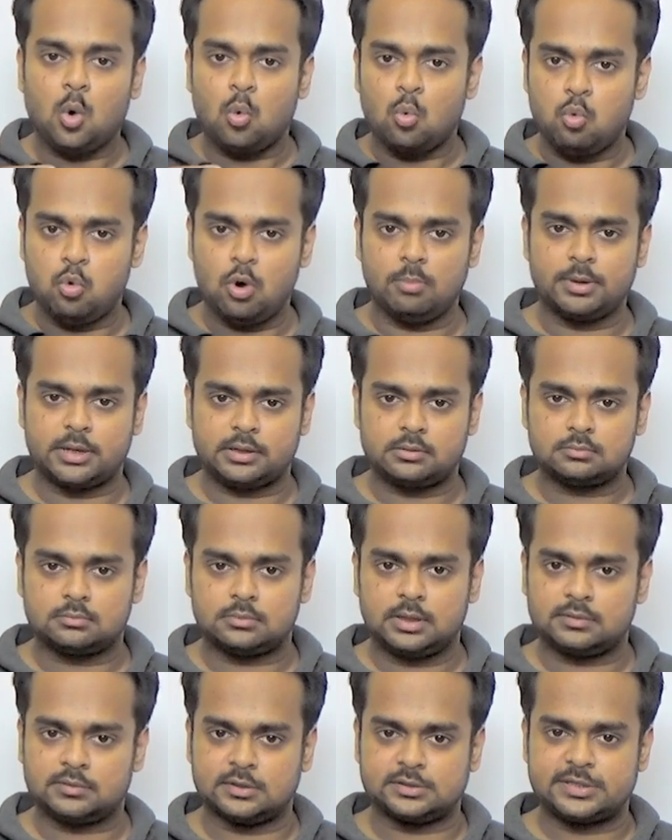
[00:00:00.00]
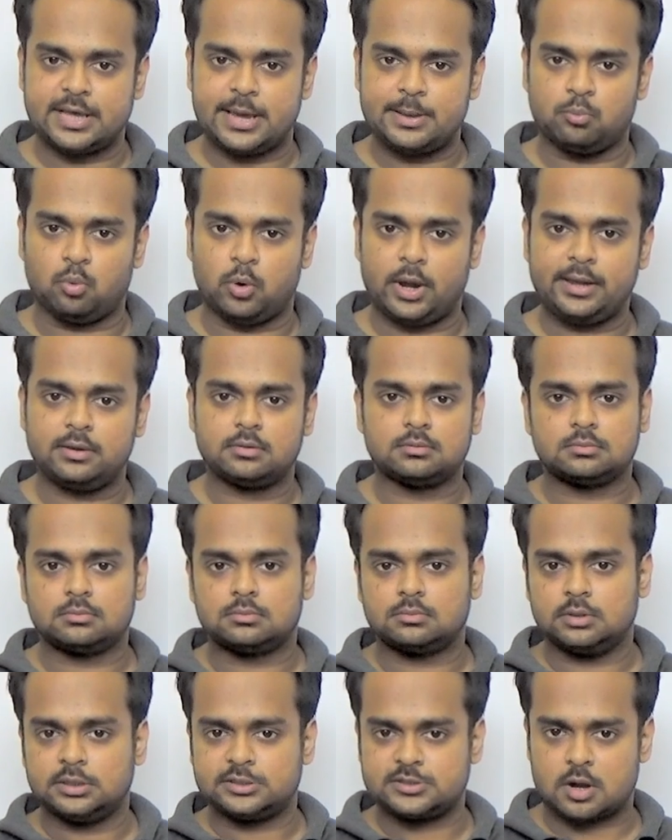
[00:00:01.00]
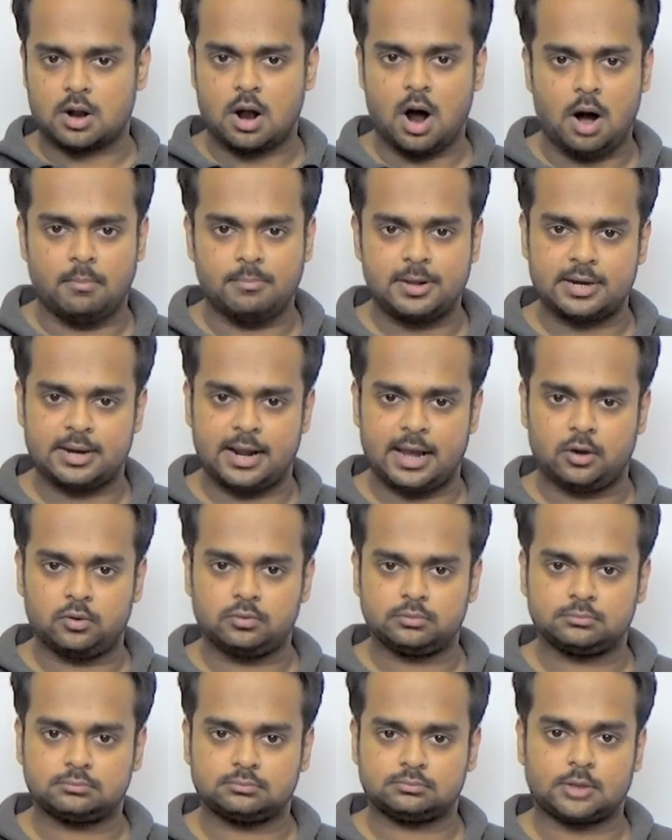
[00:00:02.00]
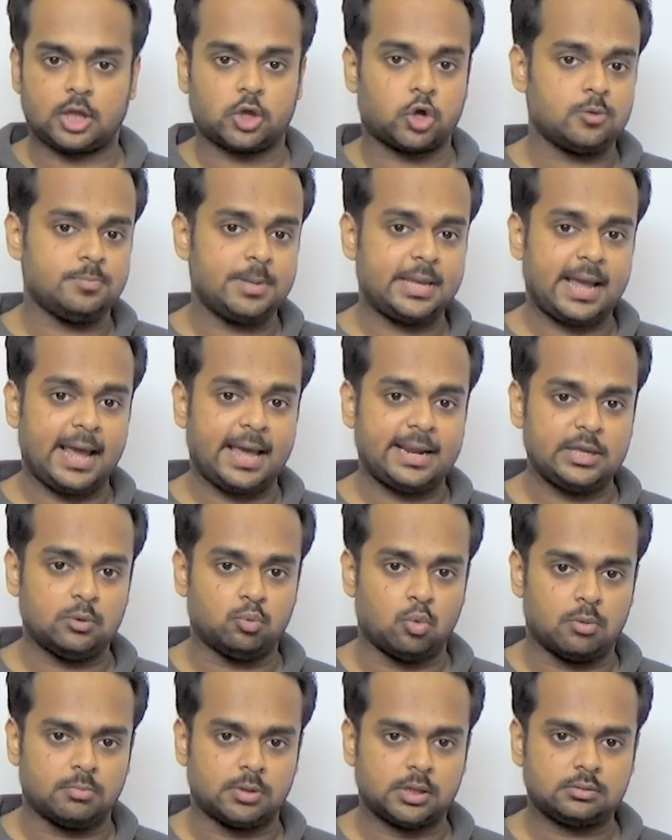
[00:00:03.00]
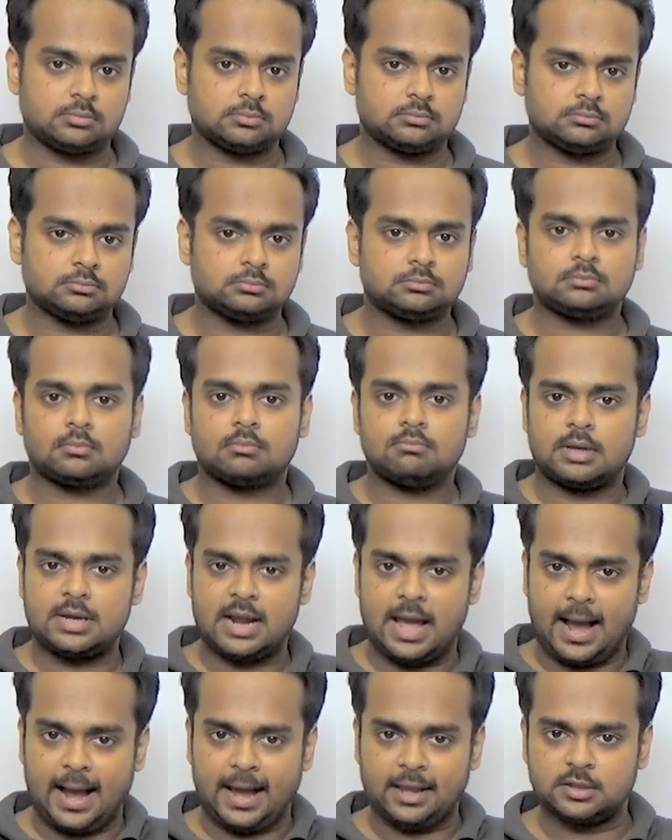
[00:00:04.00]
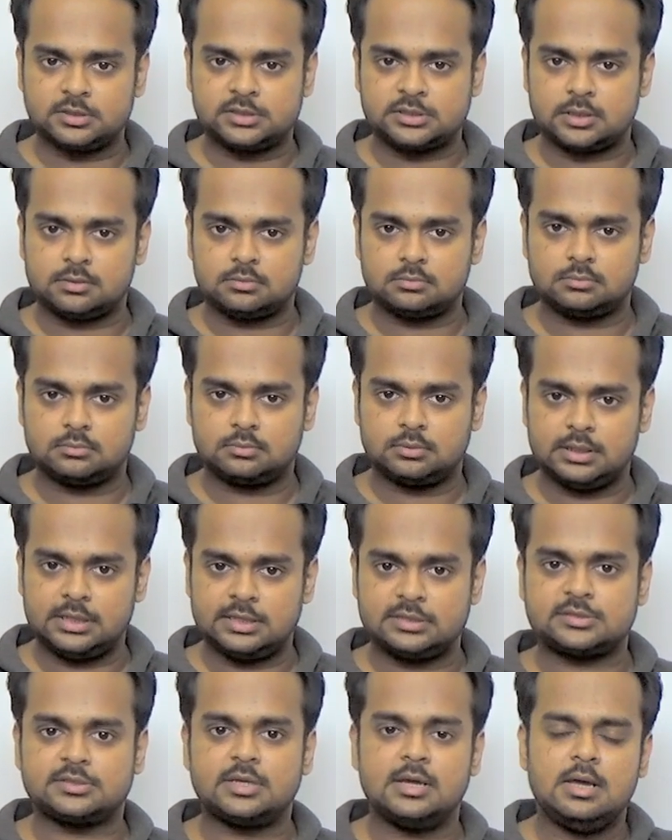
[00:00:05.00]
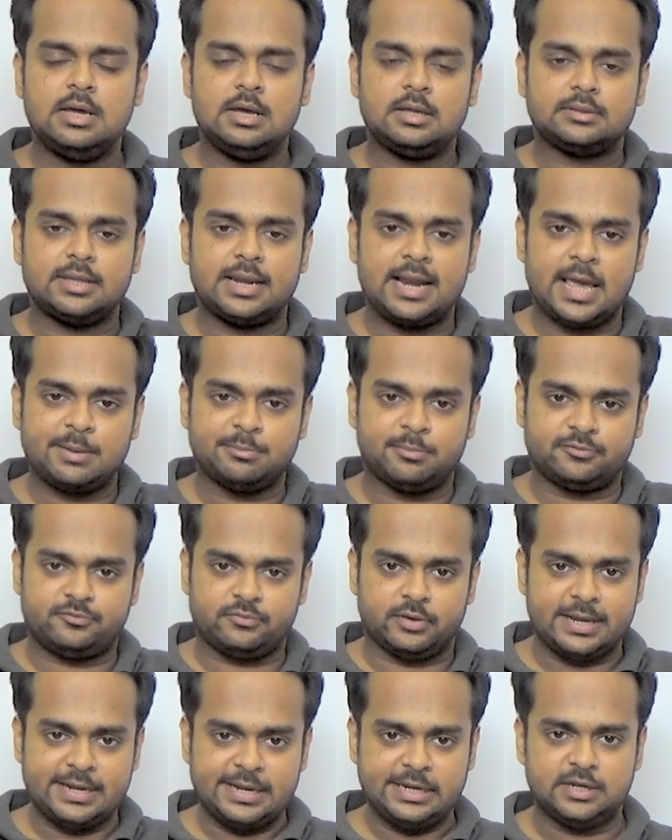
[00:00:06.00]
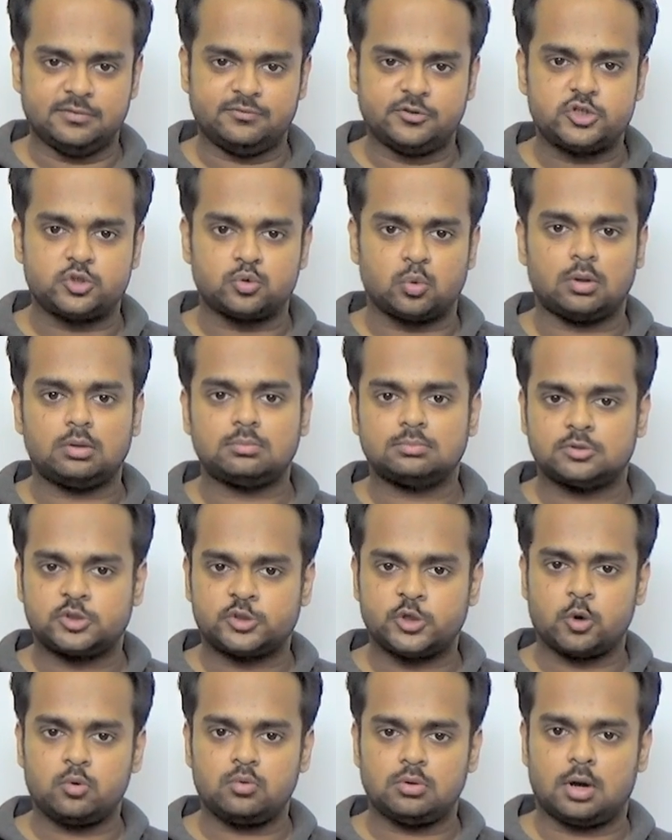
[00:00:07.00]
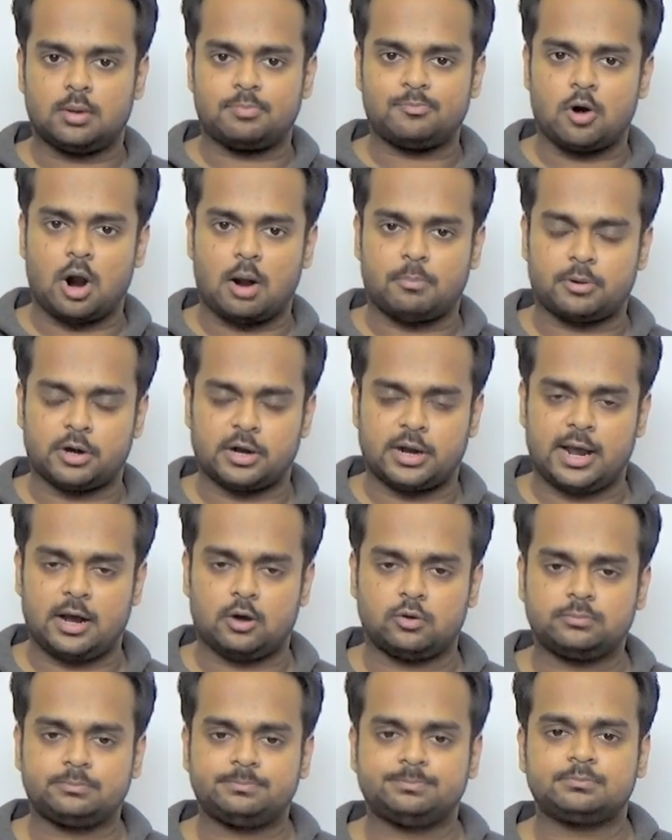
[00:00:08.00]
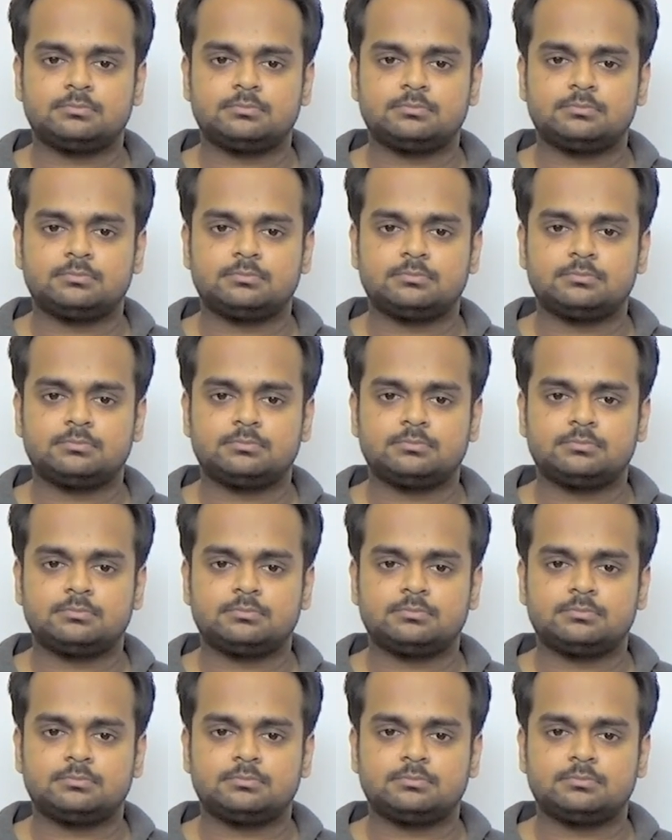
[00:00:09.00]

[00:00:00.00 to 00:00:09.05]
Woman, in the same way, is a common noun. It could be any woman. But Allison is the name of an individual, so a proper noun.